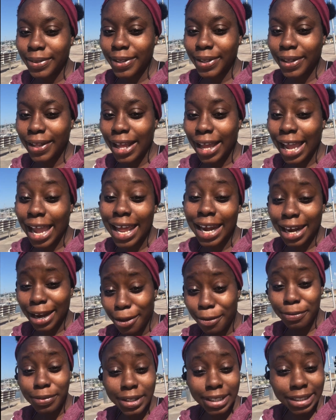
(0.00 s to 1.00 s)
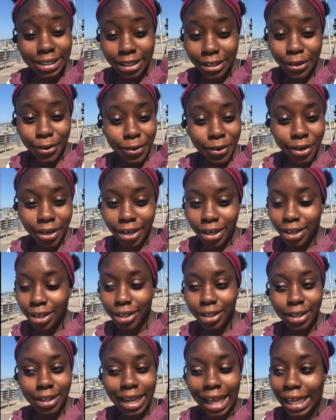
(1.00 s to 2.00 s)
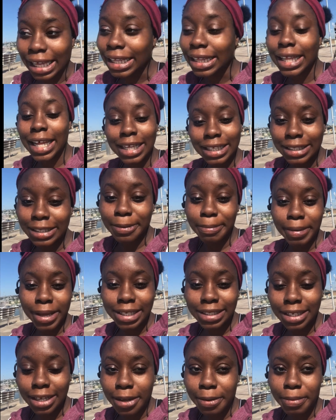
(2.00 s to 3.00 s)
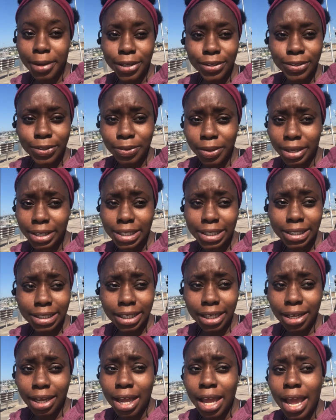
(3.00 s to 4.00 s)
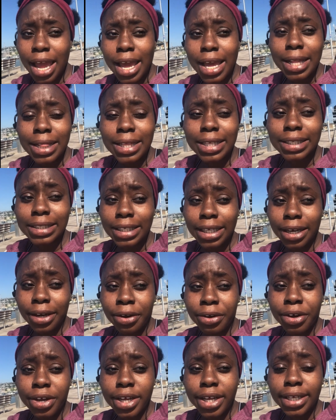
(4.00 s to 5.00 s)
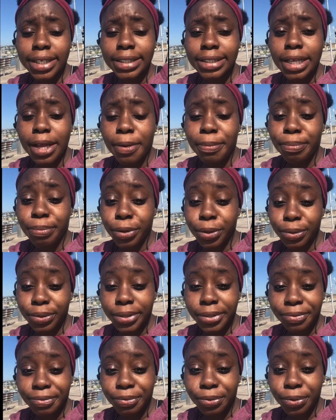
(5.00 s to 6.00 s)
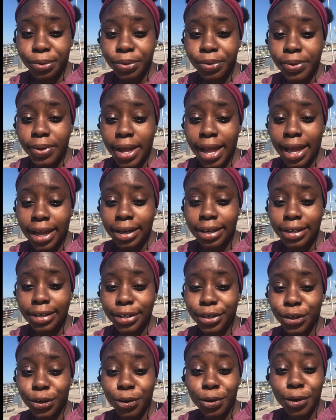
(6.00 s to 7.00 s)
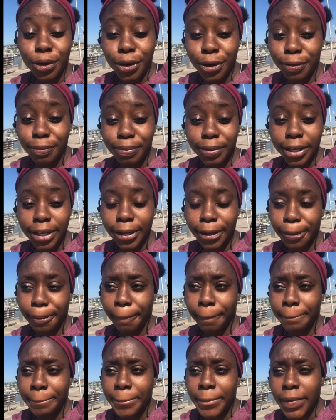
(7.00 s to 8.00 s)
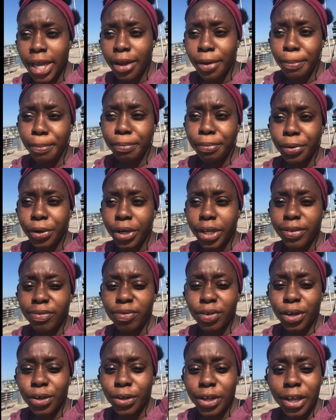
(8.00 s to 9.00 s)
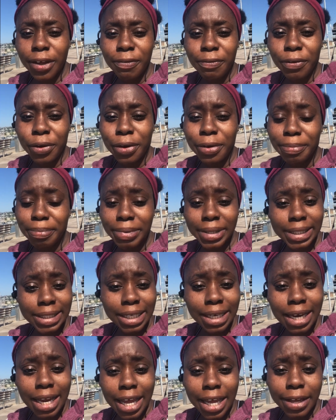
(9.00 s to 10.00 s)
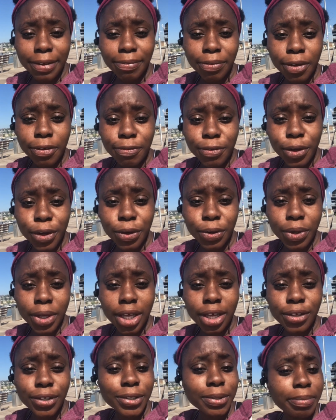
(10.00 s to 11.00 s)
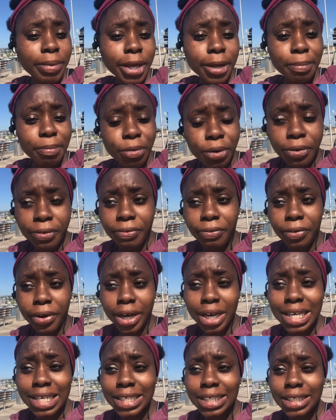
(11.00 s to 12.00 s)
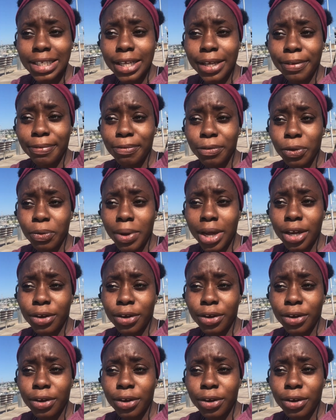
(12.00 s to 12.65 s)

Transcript: like, I love the scenery. Like, that's the best thing about Swansea. The scenery is beautiful and, you know, lovely. But if you're looking for a busy life, if you're looking to make more friends, if you are